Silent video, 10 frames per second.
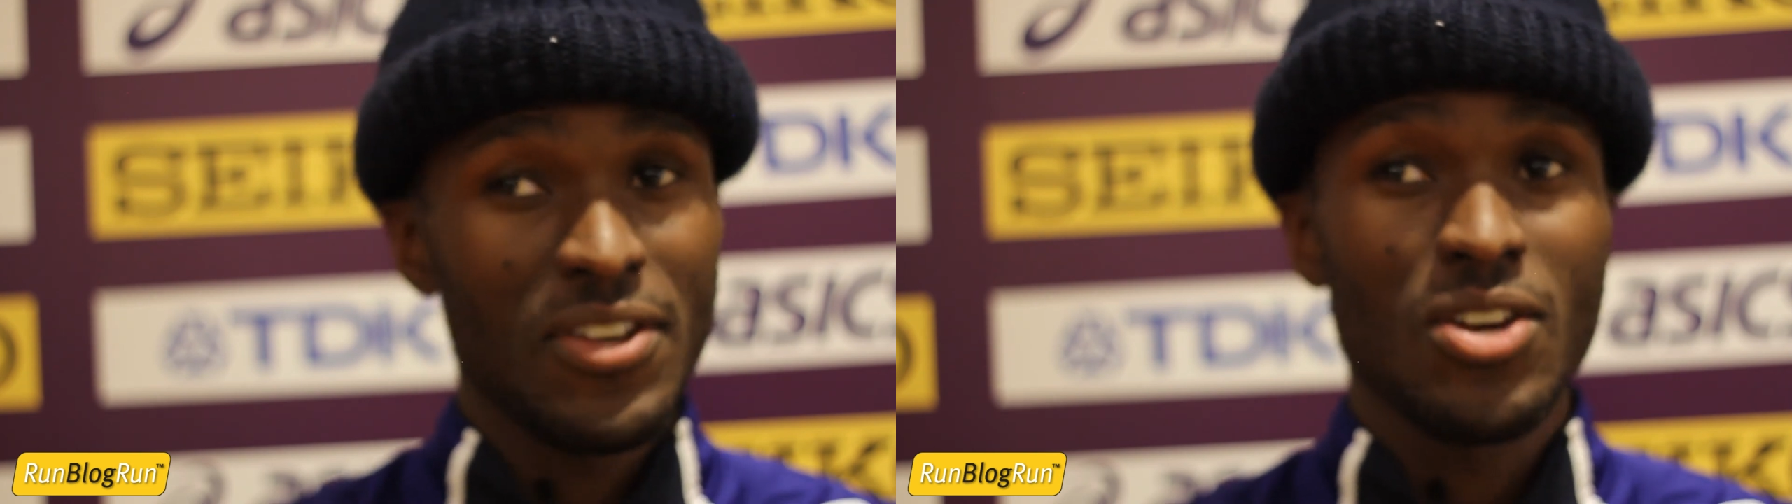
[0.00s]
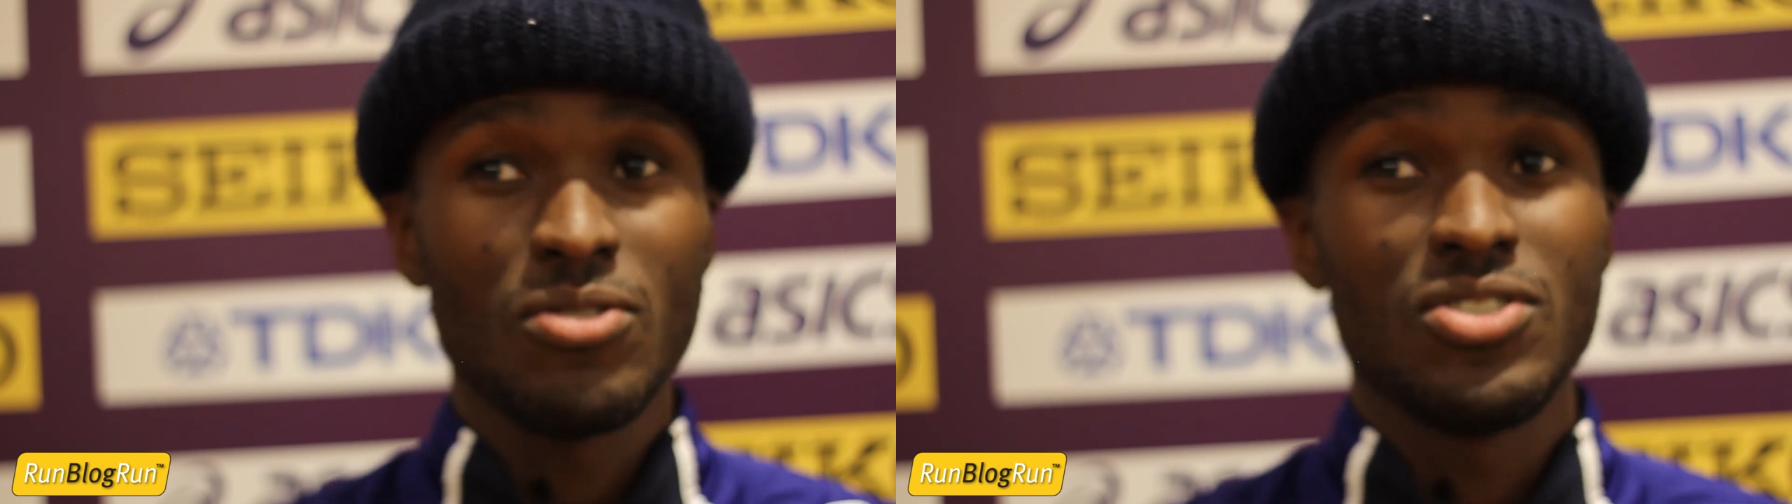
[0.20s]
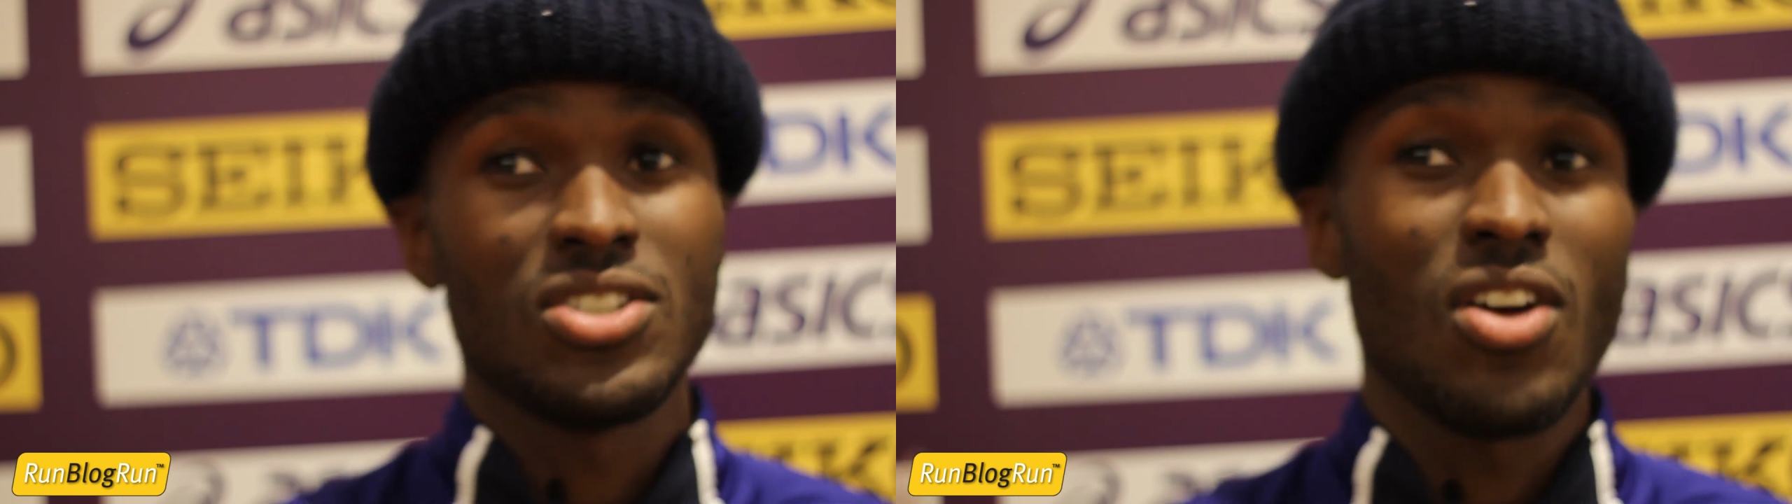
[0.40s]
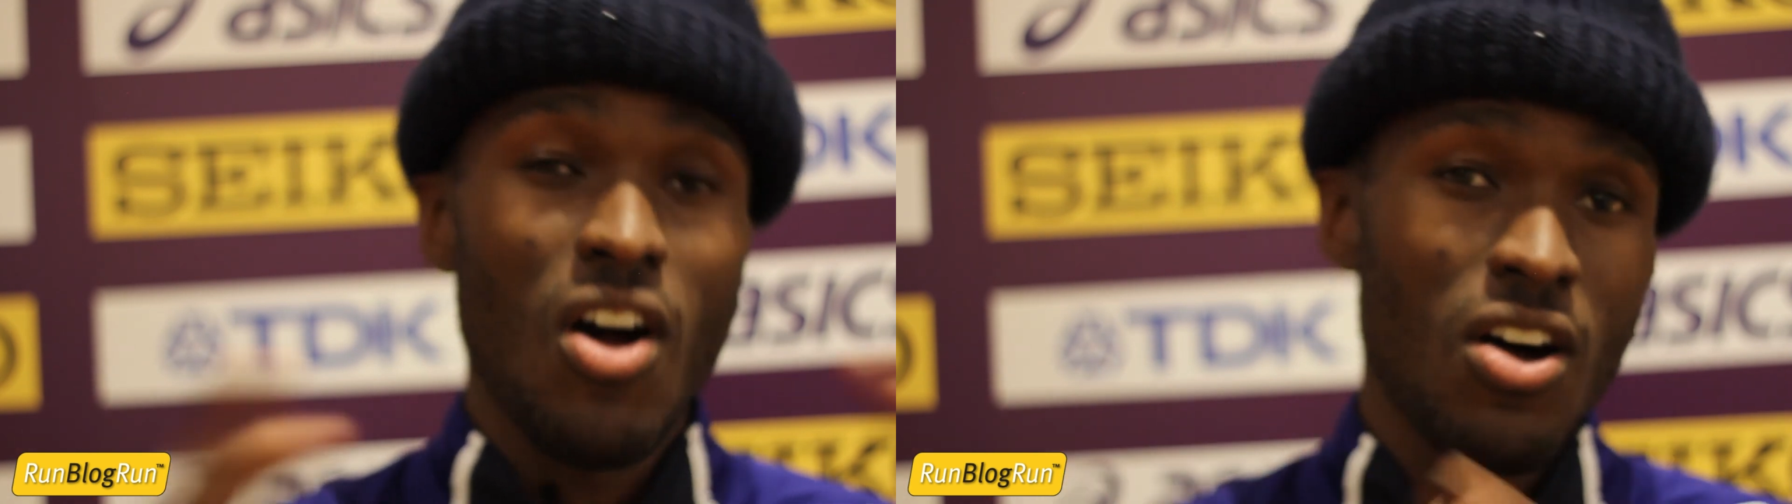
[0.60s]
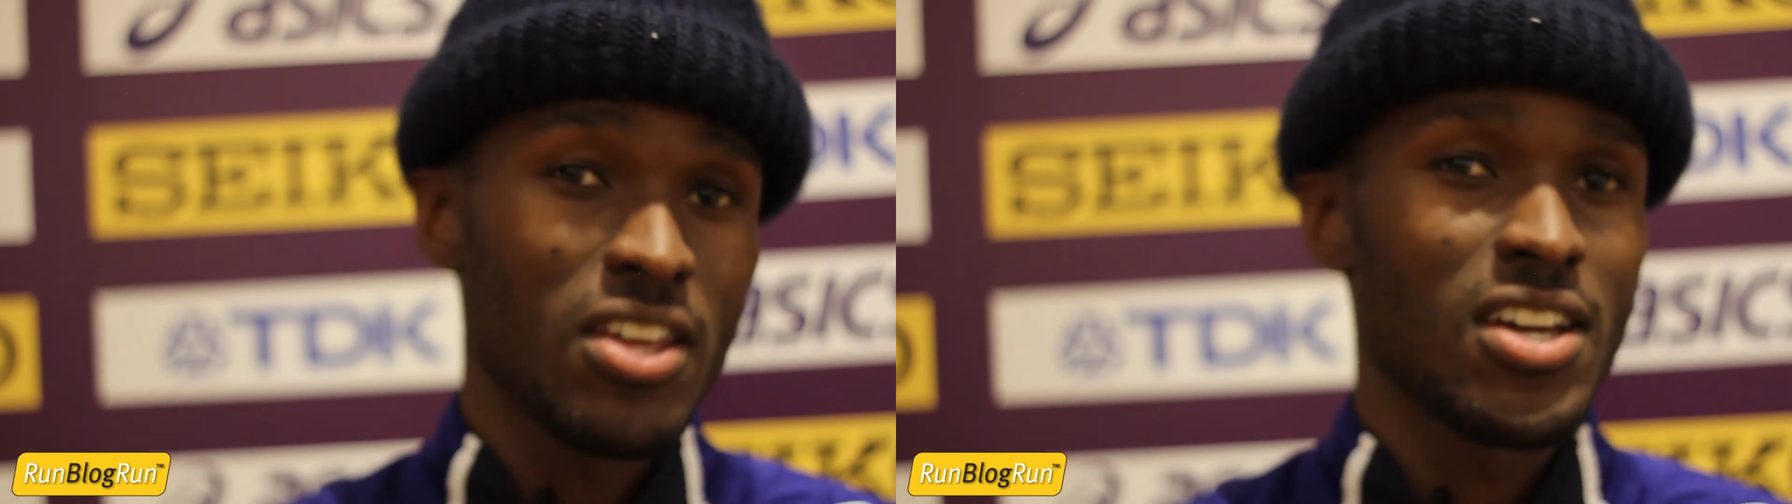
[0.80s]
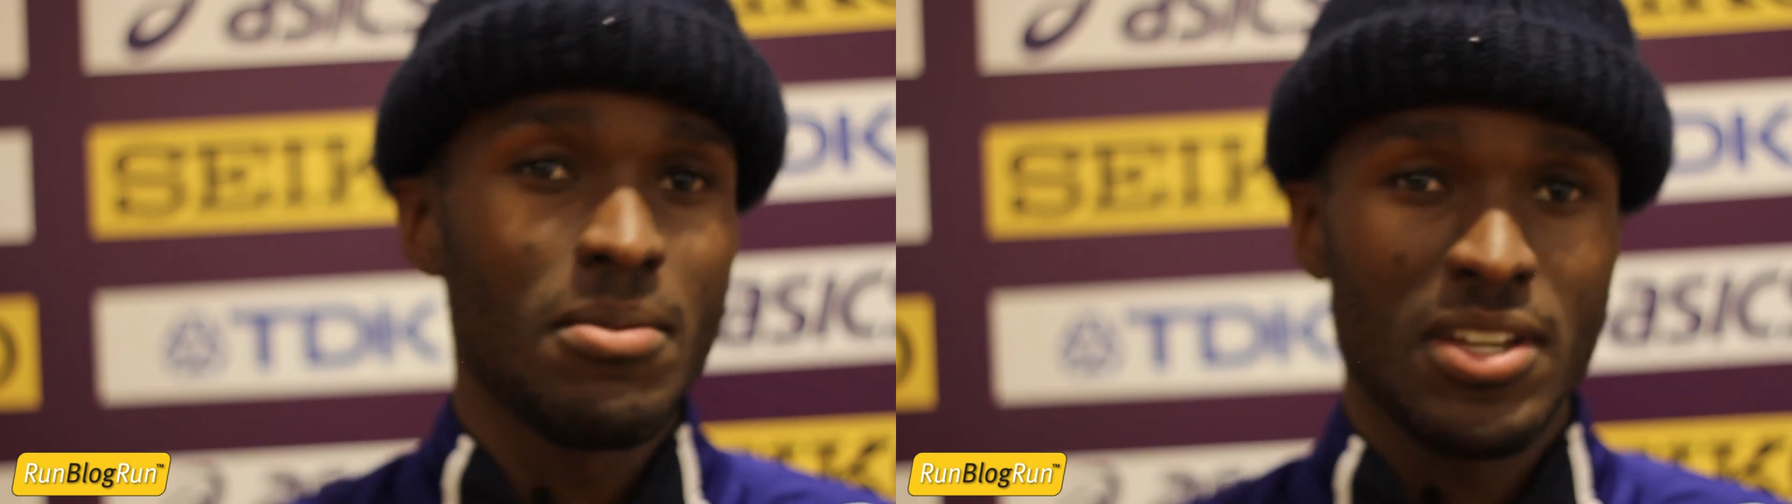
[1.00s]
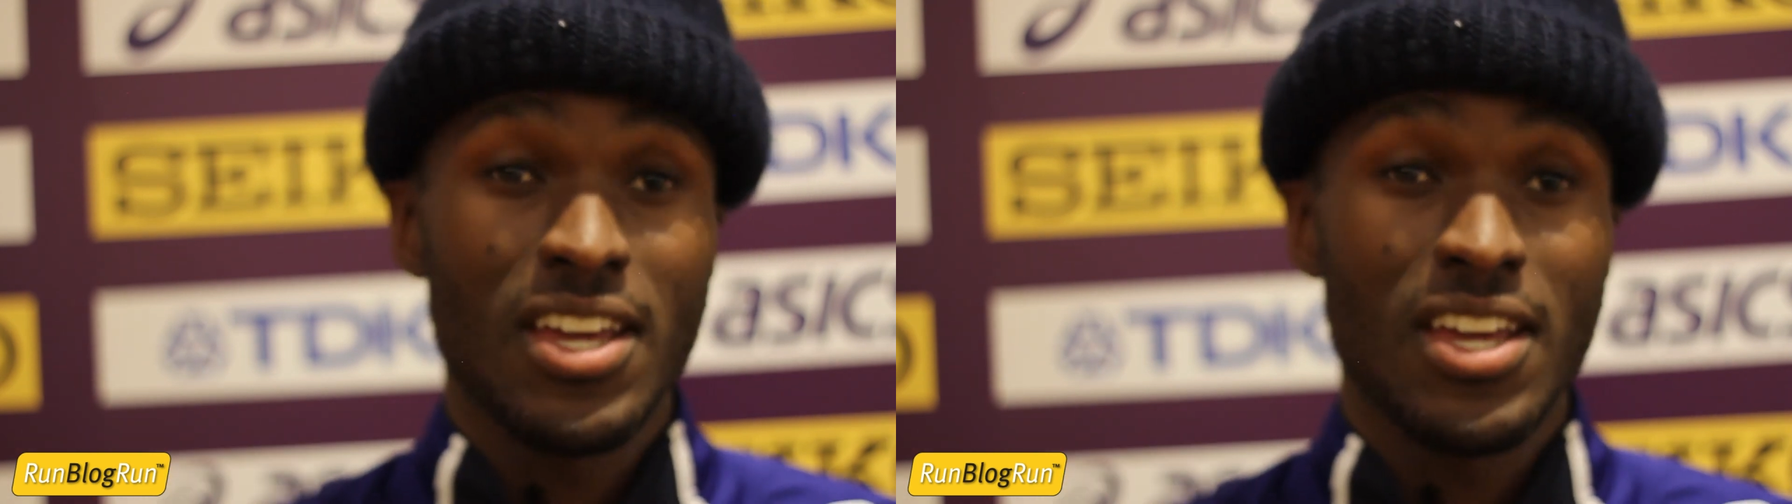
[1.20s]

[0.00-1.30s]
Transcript: field just all can come